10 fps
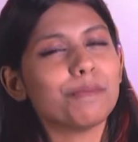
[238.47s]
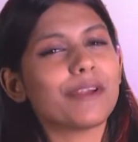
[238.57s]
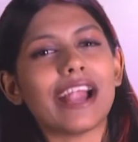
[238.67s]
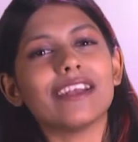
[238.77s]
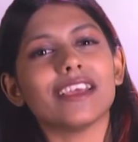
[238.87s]

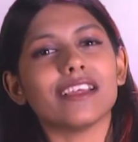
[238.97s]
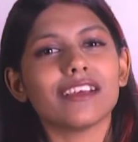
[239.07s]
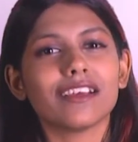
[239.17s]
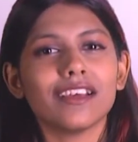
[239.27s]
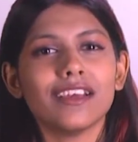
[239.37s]
branding.
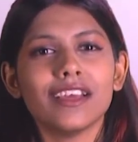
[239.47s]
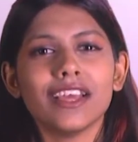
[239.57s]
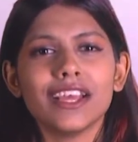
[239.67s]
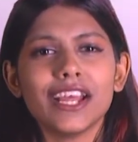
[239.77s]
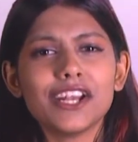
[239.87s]

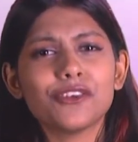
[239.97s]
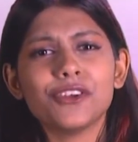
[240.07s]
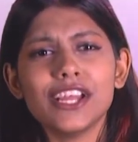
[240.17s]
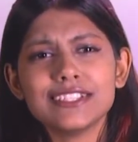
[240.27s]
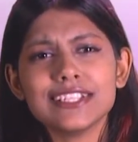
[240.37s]
It
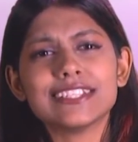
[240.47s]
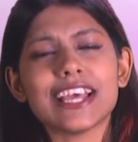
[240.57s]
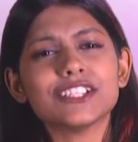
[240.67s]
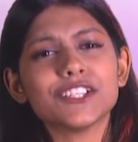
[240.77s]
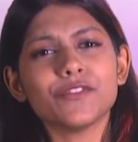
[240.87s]
creates a
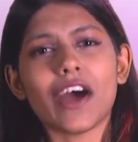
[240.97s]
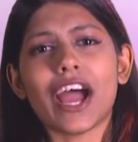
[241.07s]
sense of